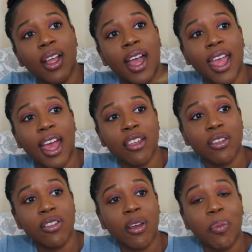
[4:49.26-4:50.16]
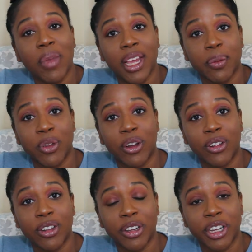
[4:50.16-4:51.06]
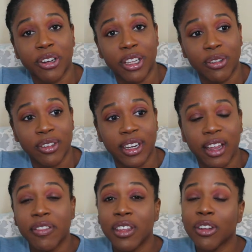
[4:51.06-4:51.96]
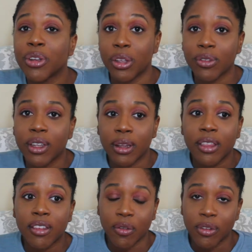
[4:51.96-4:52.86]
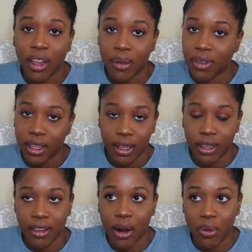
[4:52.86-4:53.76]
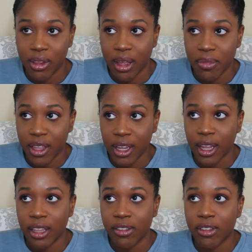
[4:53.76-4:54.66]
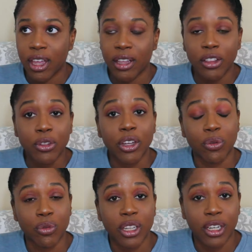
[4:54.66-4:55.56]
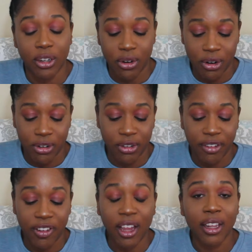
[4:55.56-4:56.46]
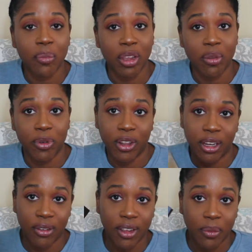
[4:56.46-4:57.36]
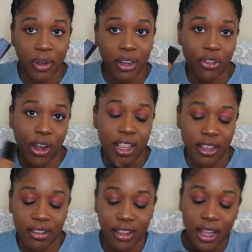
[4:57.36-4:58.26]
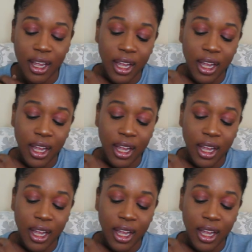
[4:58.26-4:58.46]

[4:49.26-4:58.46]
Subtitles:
I actually saw Makeup Doll on here use it. I've seen her use it several times. Like it's not a one-time thing, and it looked really good on her. So I finally bit the bullet and I was like, I'm gonna try this.